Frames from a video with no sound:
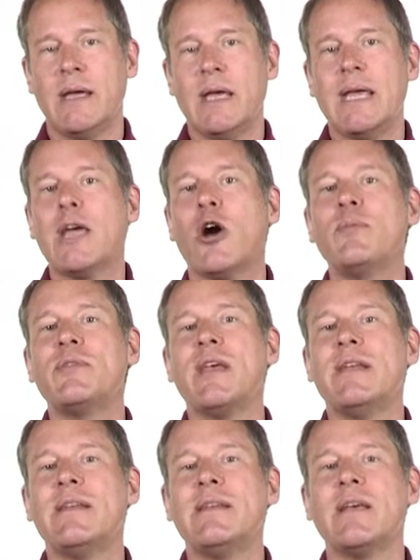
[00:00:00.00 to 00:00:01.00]
he hopes
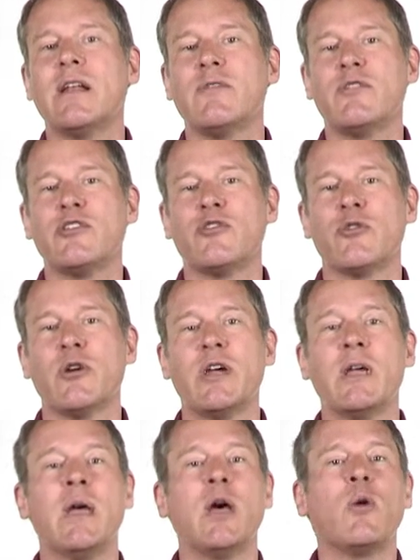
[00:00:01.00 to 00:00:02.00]
a detail of his
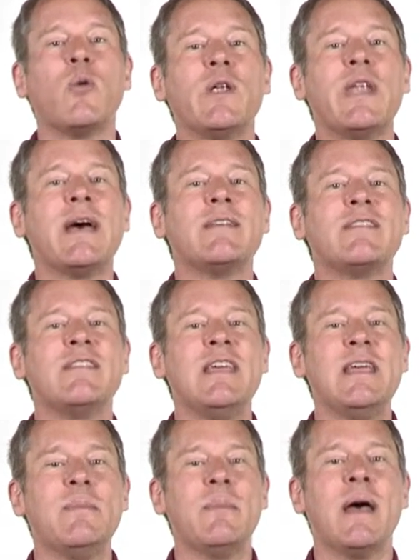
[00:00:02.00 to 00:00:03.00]
story will not
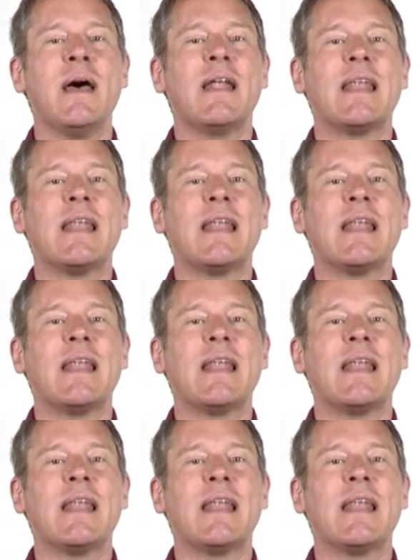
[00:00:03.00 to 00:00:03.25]
seem